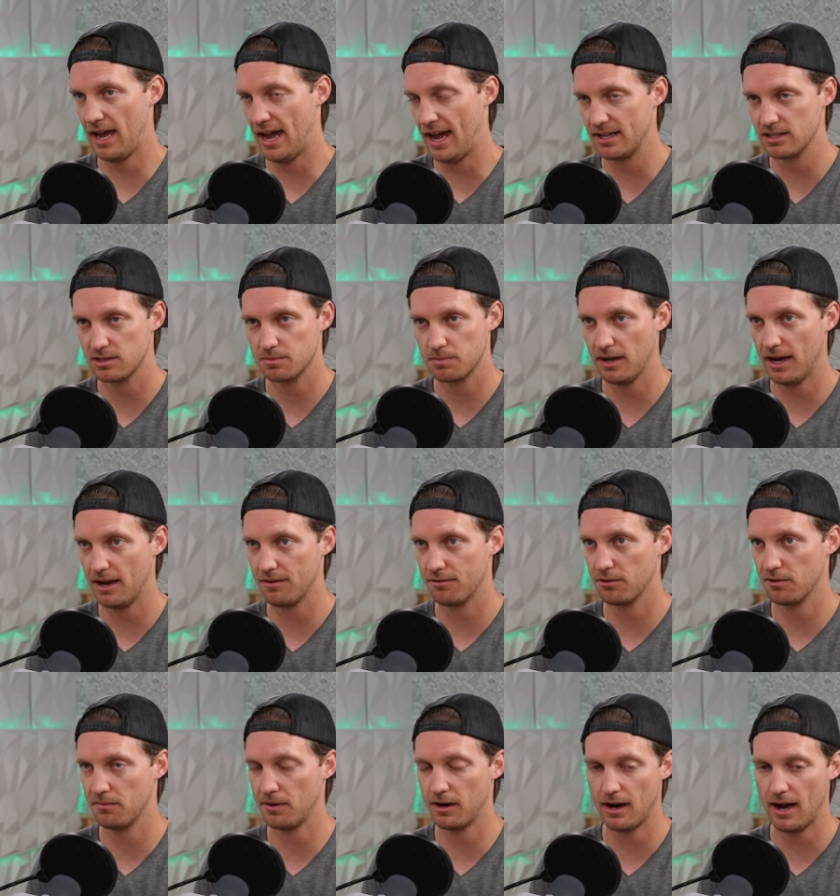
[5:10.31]
ads
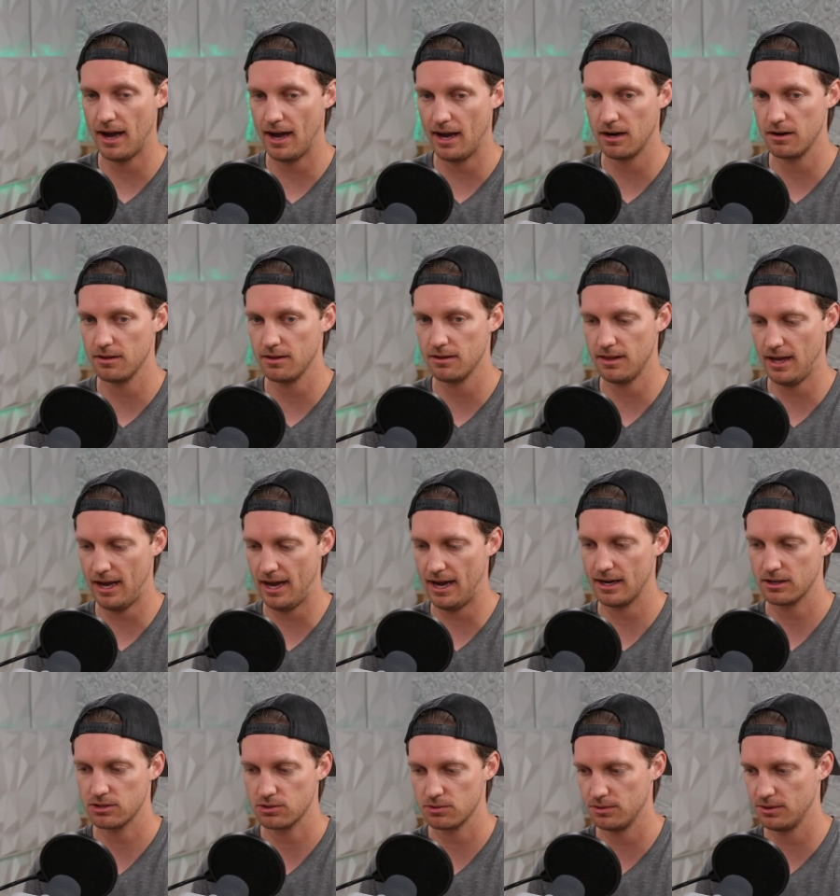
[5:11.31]
platform are higher than the
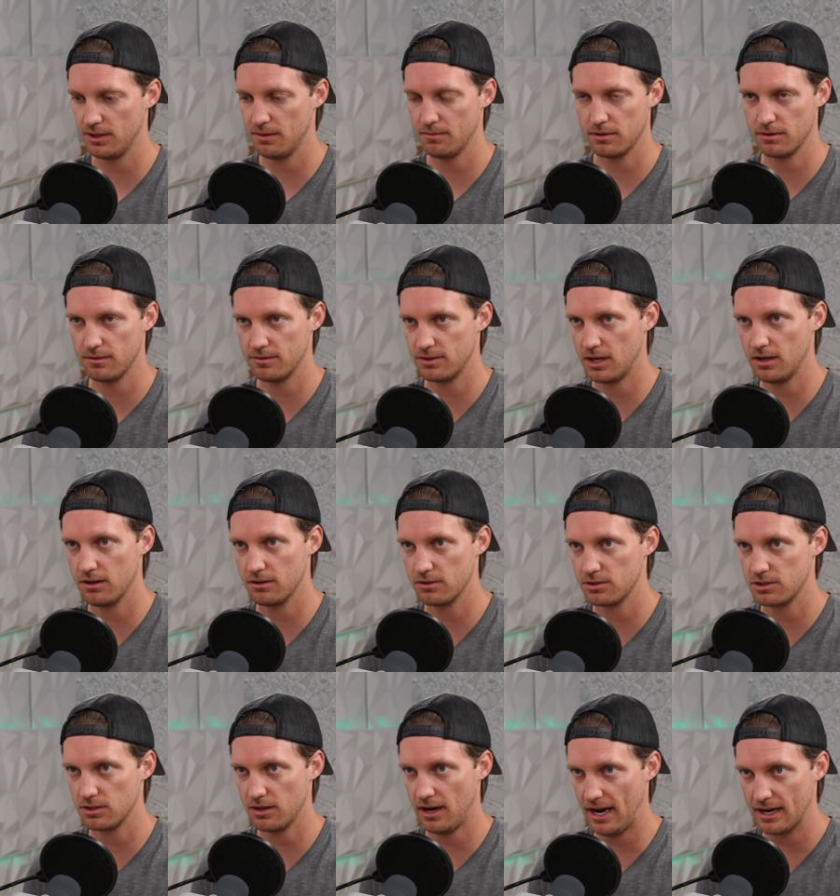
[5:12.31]
actual number of
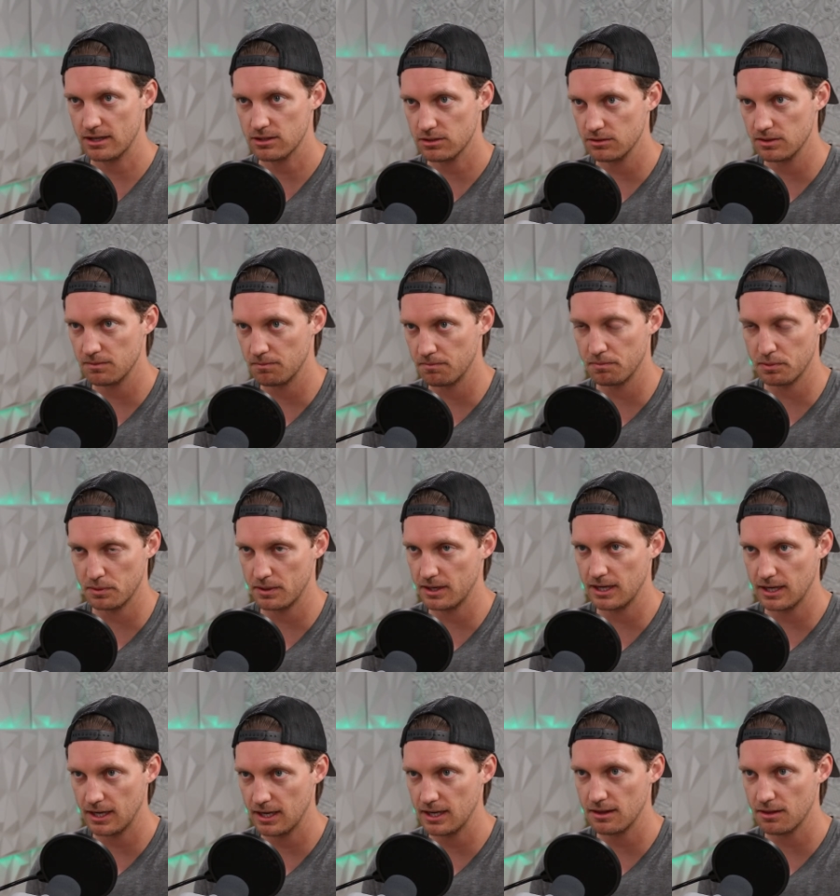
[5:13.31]
dollars you're actually
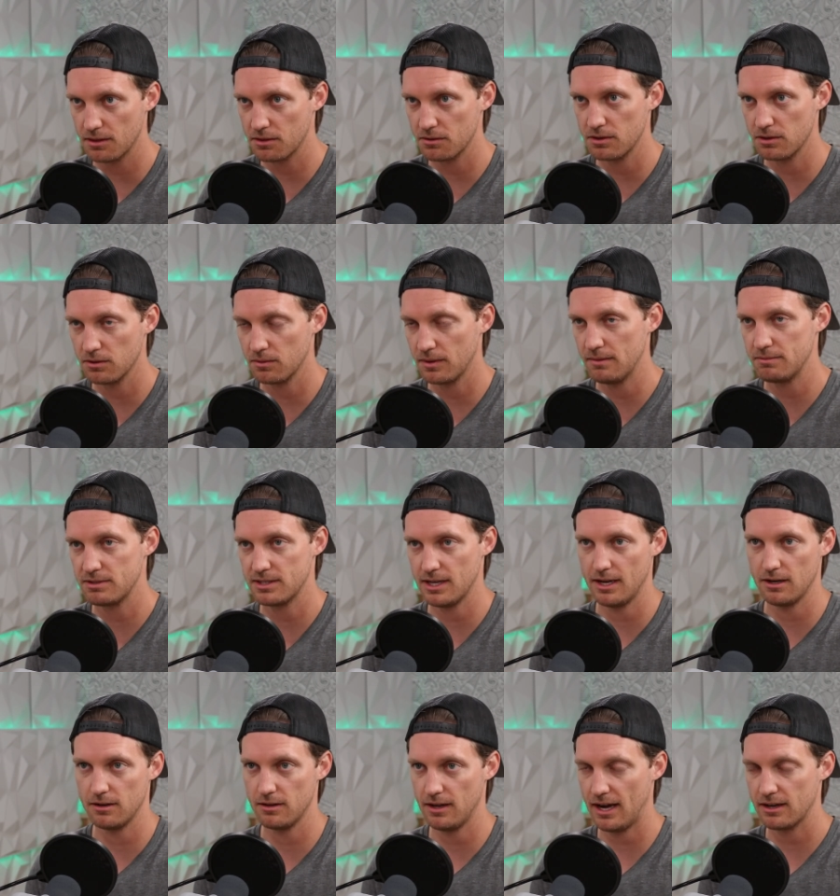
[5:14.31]
bringing in through your
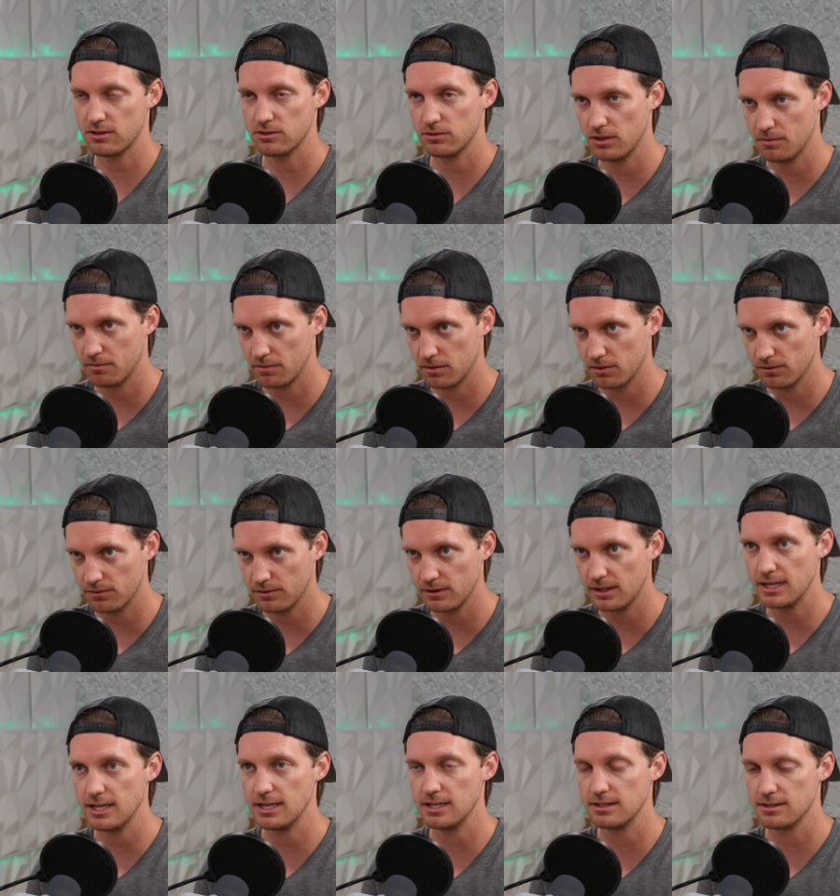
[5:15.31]
website or the actual number of
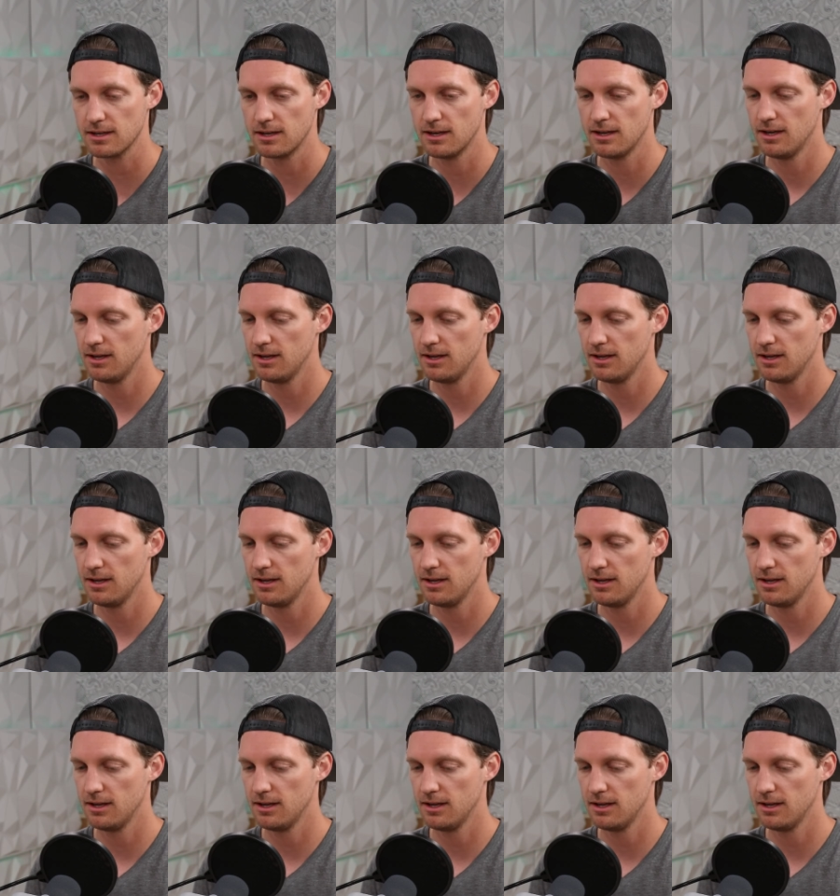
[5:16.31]
leads,